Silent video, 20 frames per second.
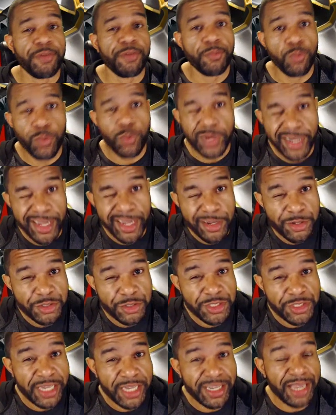From what I
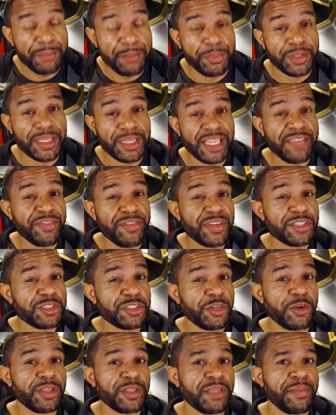understand, I believe it
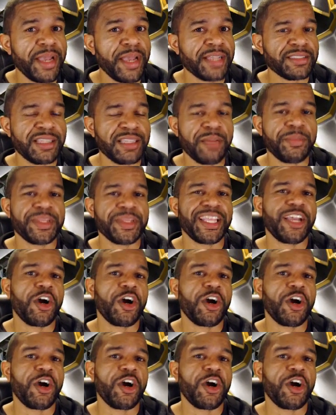is currently maxed out,